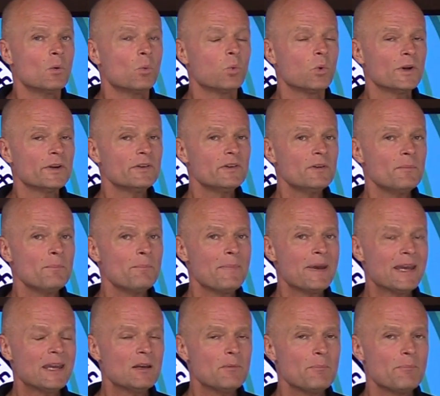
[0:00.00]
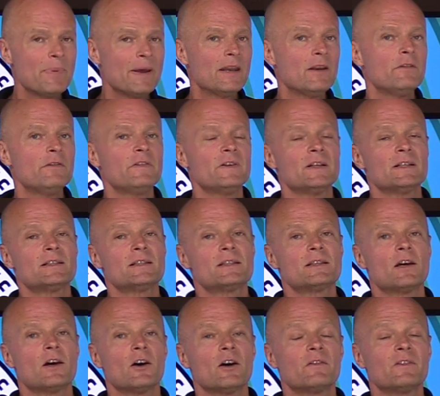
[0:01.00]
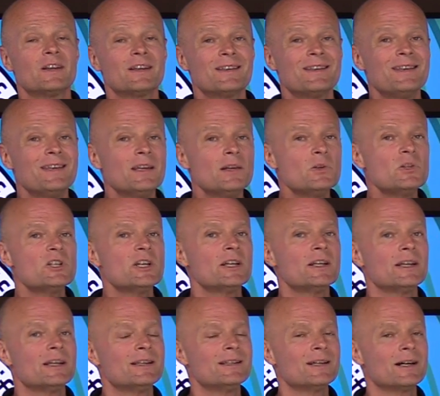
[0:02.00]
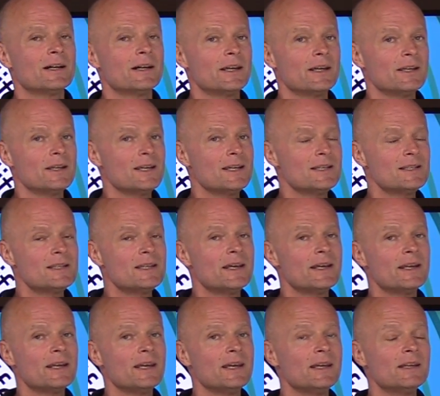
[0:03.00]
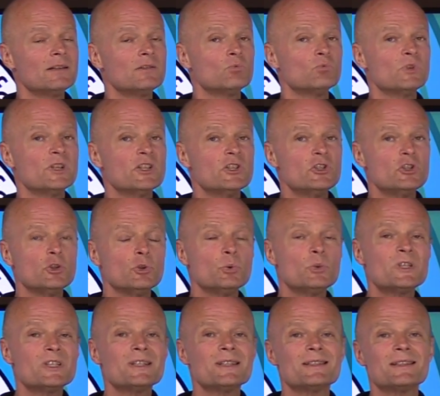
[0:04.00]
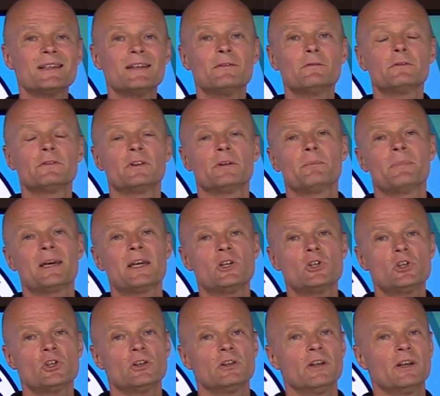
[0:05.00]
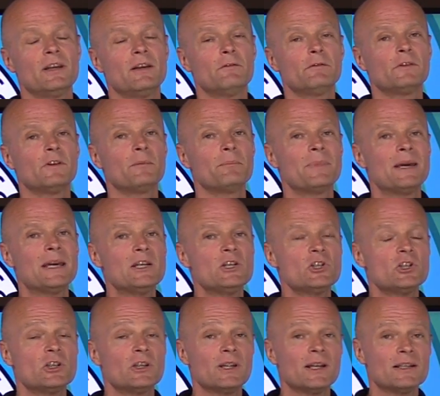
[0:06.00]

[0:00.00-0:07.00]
One of the main benefits of the ketogenic diet is that it reduces inflammation, and inflammation